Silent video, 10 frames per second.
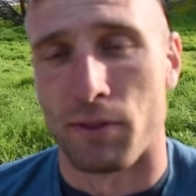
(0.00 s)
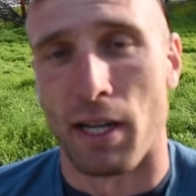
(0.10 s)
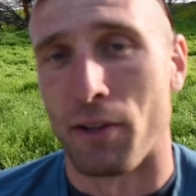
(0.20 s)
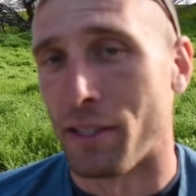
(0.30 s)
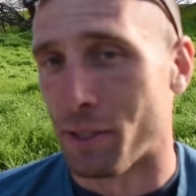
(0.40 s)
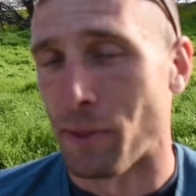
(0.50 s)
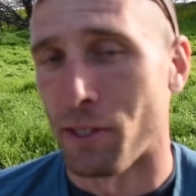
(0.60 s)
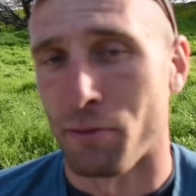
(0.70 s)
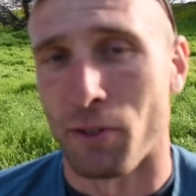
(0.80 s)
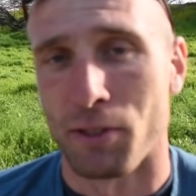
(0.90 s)
Now, in the
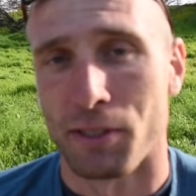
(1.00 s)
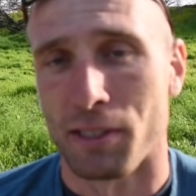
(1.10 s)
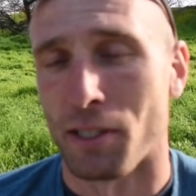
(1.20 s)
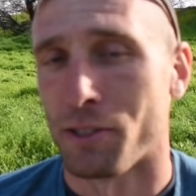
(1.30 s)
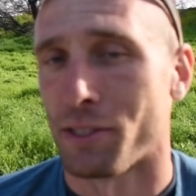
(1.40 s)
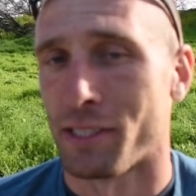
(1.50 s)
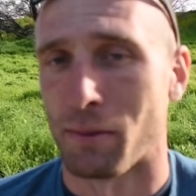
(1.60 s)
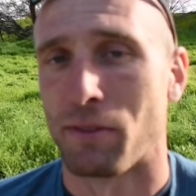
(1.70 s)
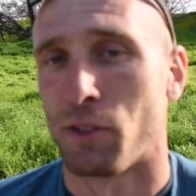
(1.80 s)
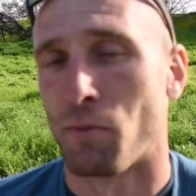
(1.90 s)
spirit of full disclosure, as
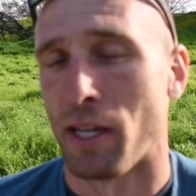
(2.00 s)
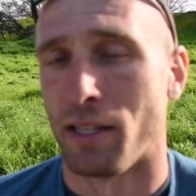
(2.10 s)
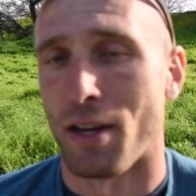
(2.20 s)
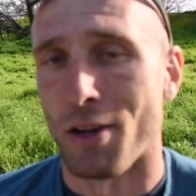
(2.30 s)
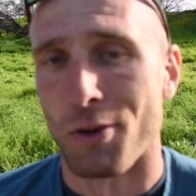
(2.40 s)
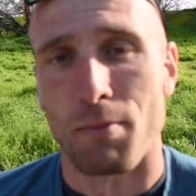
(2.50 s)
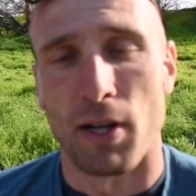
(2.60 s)
some of you may know,